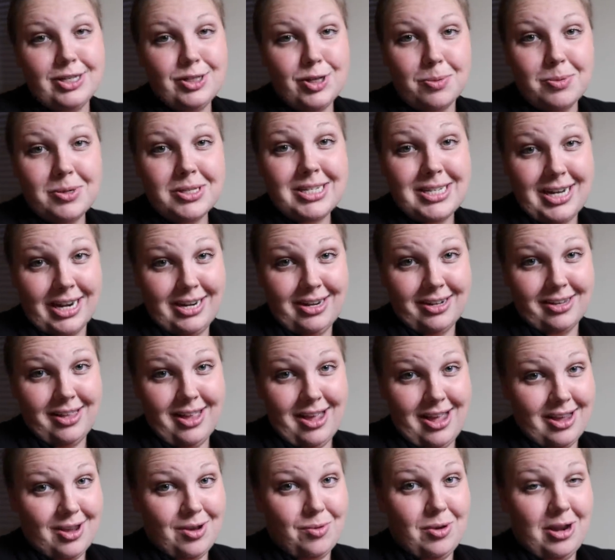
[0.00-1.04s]
it's almost 9
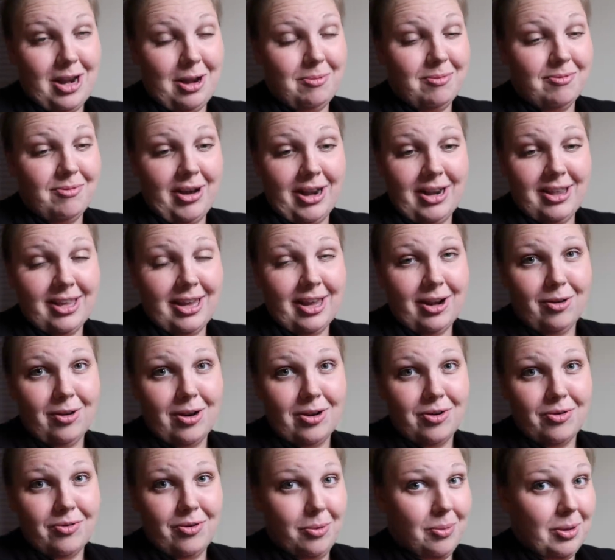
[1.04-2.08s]
o'clock when I'm finally getting
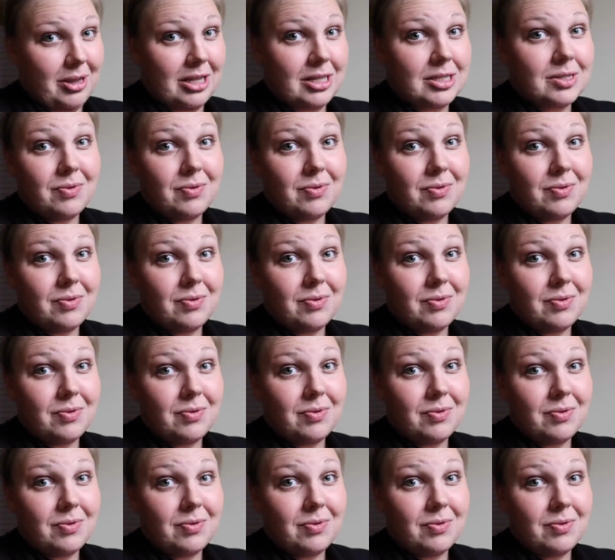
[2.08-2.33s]
around to filming